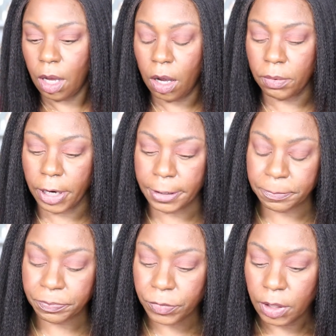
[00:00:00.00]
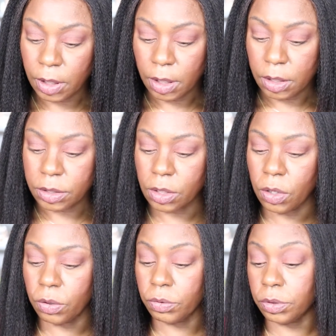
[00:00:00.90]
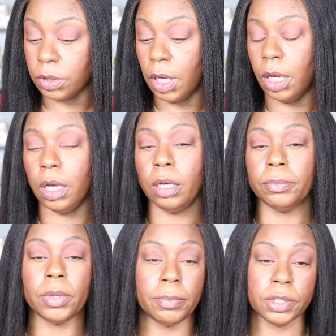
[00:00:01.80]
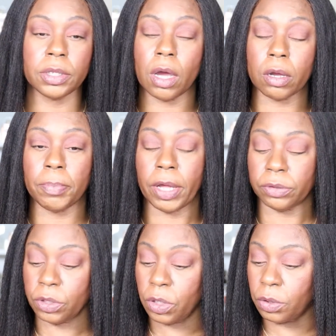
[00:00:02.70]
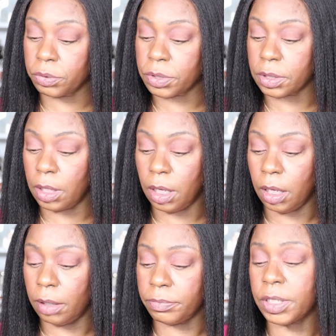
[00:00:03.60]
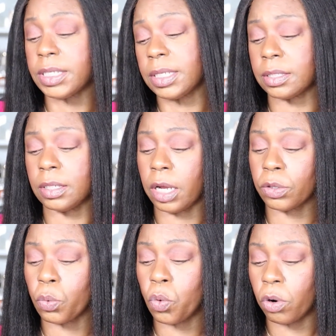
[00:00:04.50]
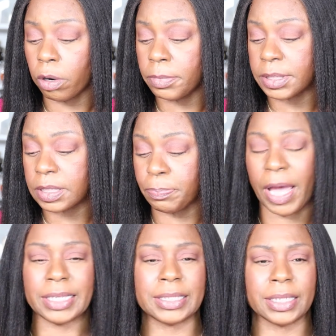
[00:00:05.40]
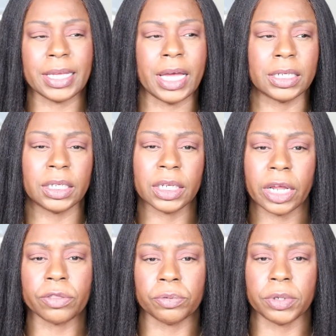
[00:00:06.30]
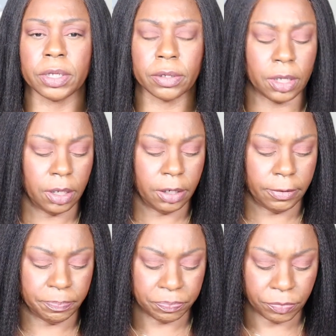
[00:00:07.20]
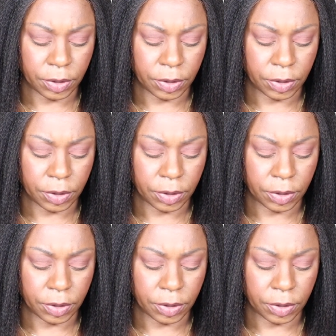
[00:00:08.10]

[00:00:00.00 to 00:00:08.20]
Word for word: All right. So um, I'm going to talk about the notes. Um, this is another warm and spicy kind of leathery um,